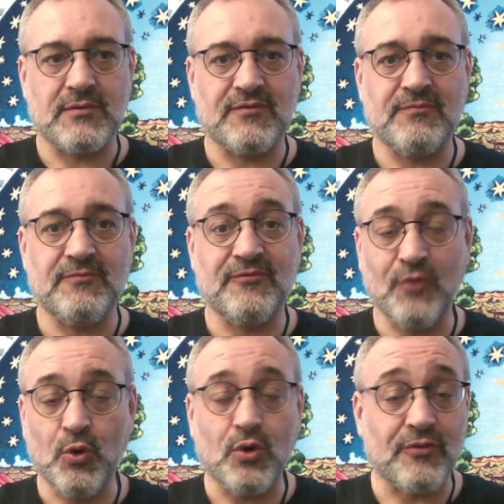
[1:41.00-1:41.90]

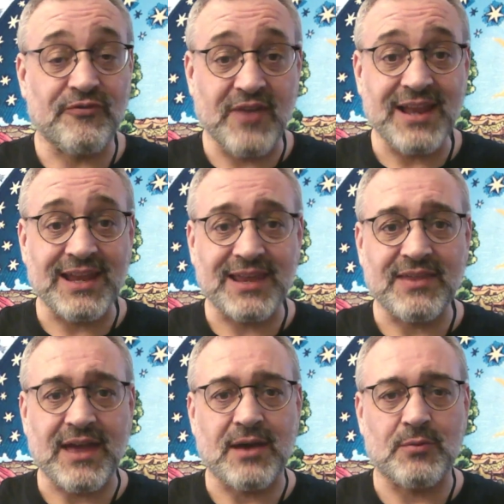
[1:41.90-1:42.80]
thought or feeling
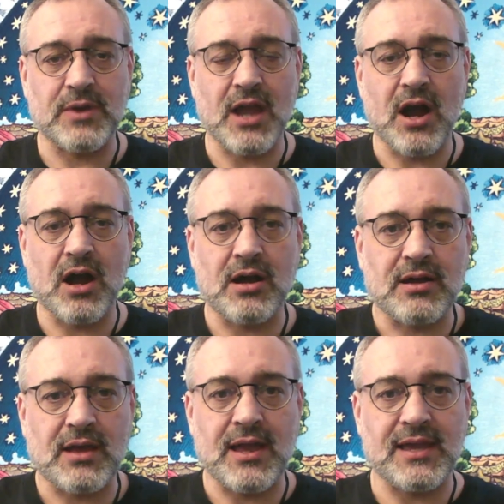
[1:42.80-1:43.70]
that we are
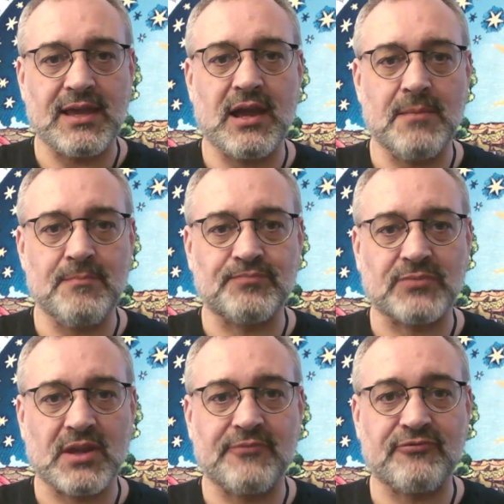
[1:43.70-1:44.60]
a
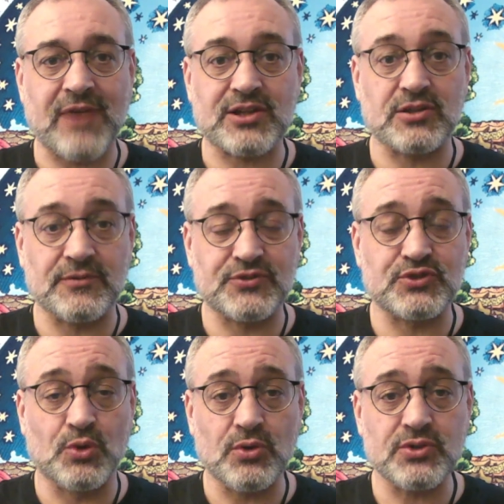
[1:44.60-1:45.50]
fractal of
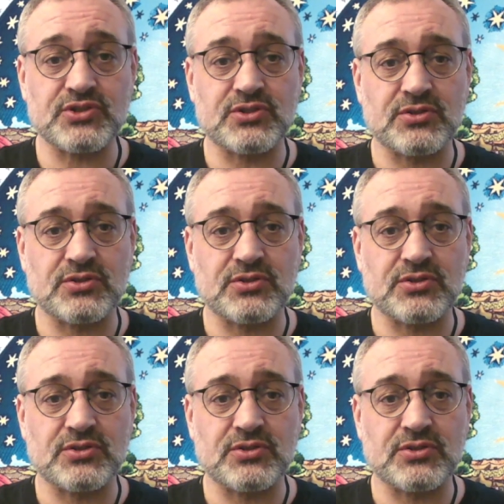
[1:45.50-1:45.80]
Source,